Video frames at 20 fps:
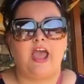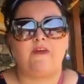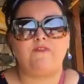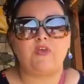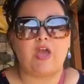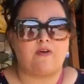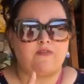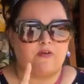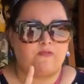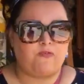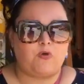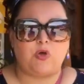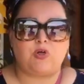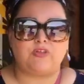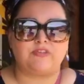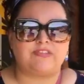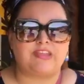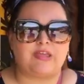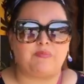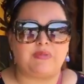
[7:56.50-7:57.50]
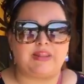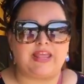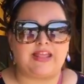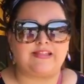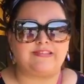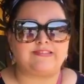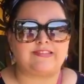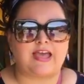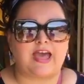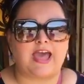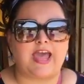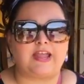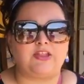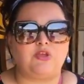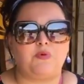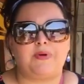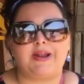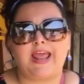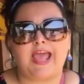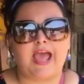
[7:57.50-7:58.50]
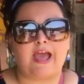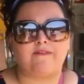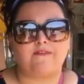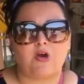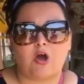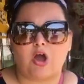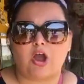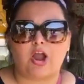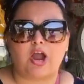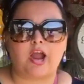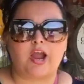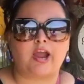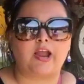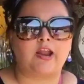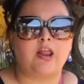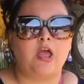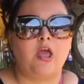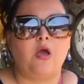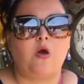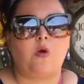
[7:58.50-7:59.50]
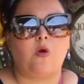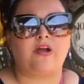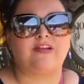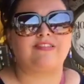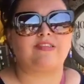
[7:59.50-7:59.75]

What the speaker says: If you have a focal statement inside, you want to have art or